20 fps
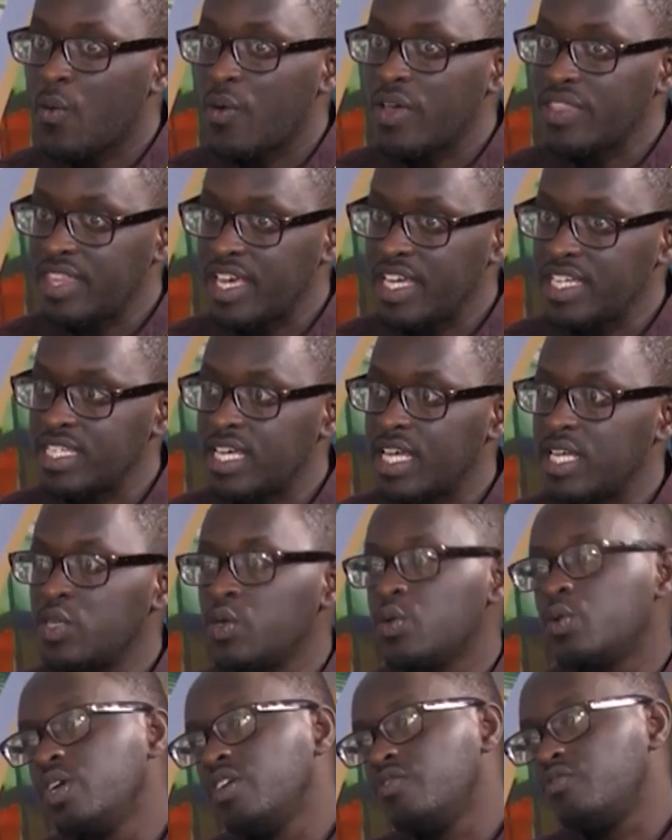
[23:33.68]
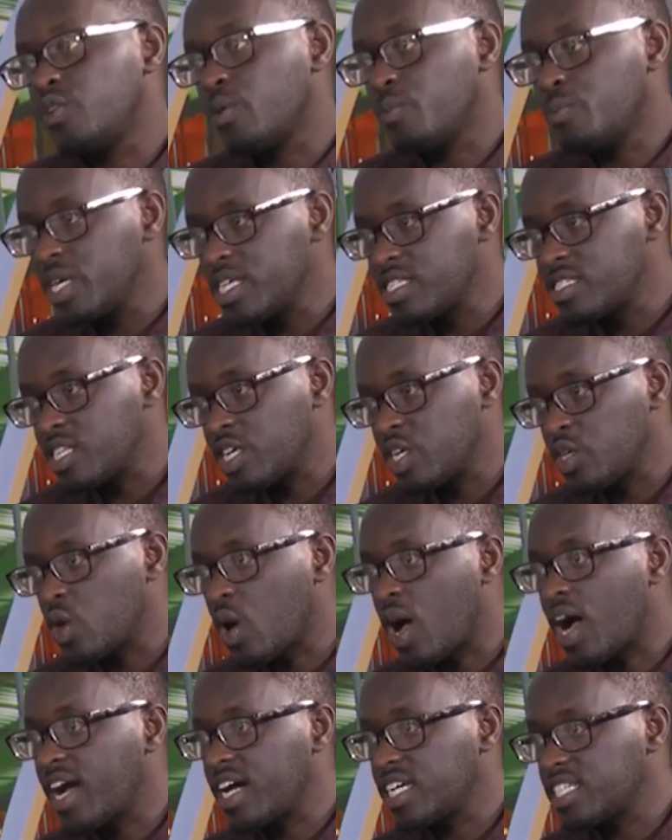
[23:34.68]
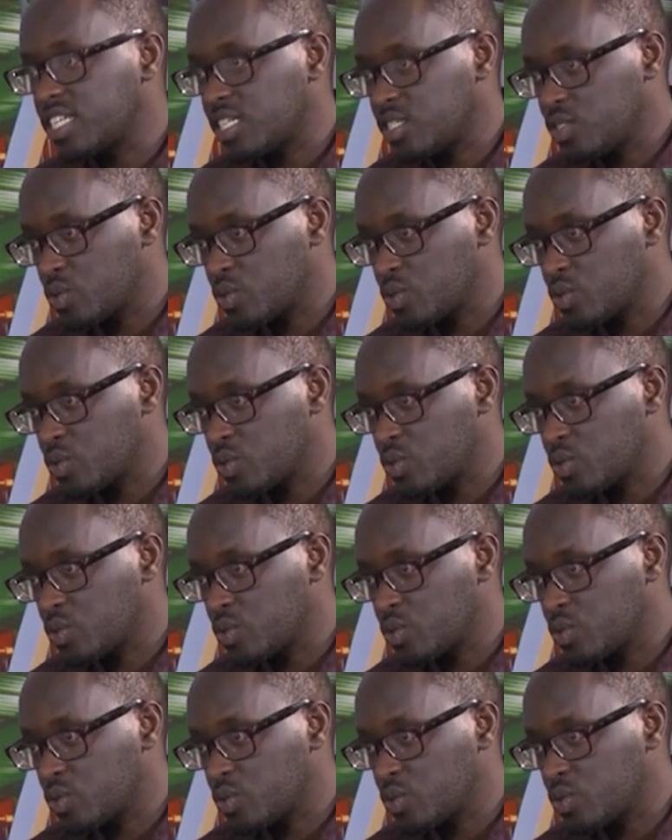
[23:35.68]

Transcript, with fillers: when they tell you, if you're mixing your agasha